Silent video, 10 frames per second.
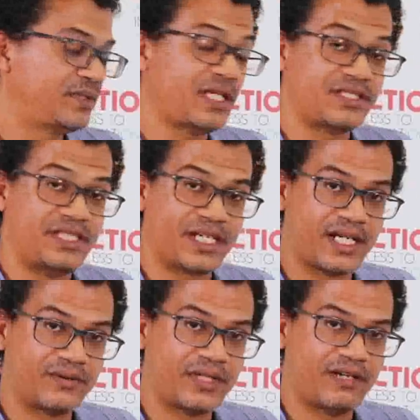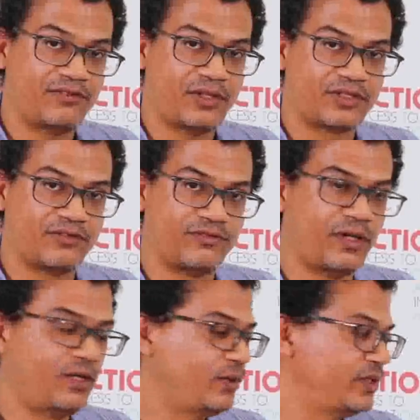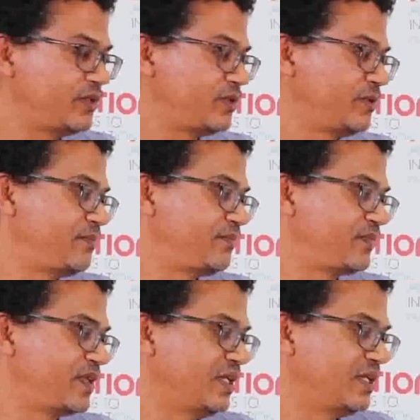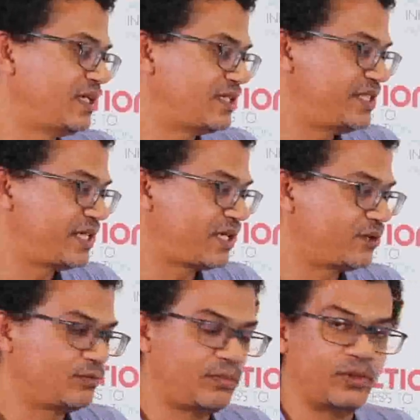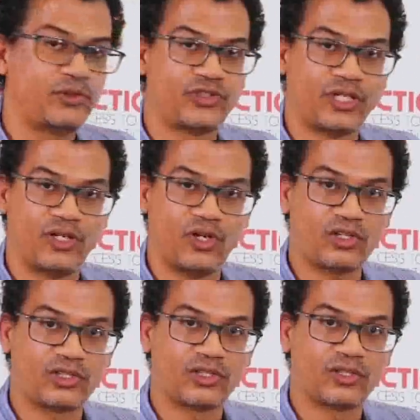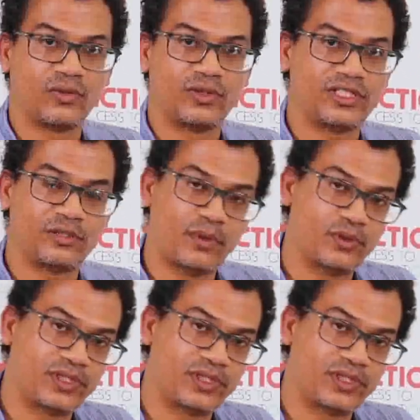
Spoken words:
Does the account have lots of followers? Does the account post a lot? Or does it